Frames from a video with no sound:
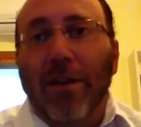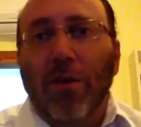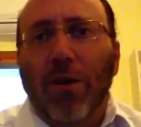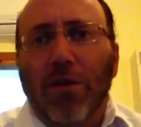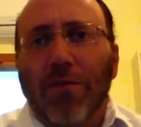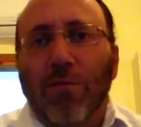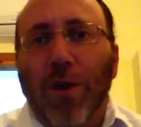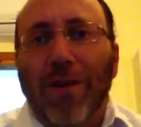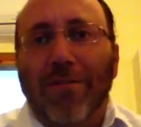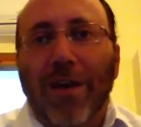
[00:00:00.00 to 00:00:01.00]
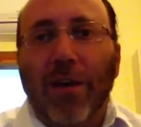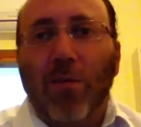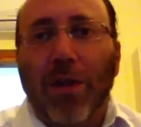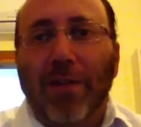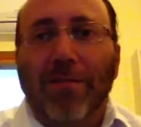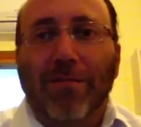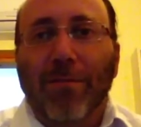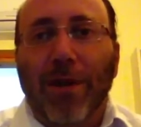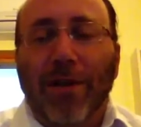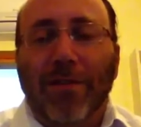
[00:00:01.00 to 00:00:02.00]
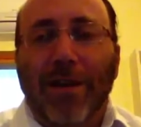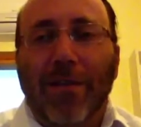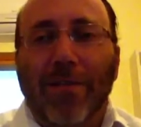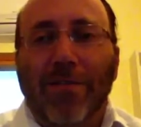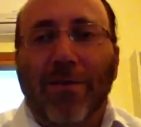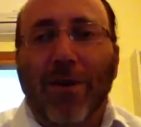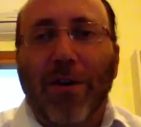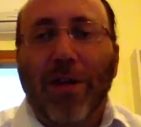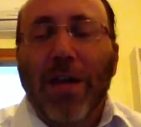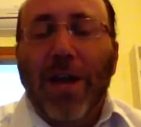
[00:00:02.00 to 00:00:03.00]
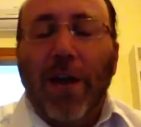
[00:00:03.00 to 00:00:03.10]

can you just wait a second while I take this call?